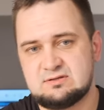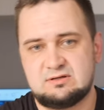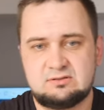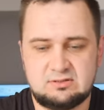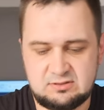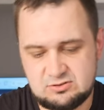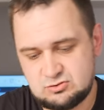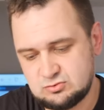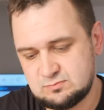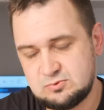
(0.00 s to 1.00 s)
and it
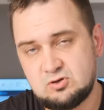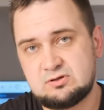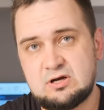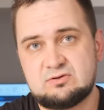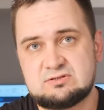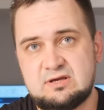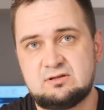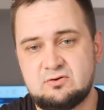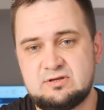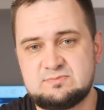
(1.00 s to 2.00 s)
should block outside
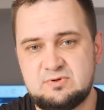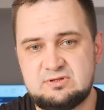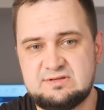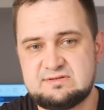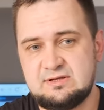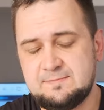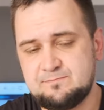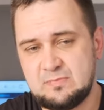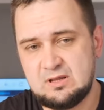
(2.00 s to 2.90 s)
noise pretty easily.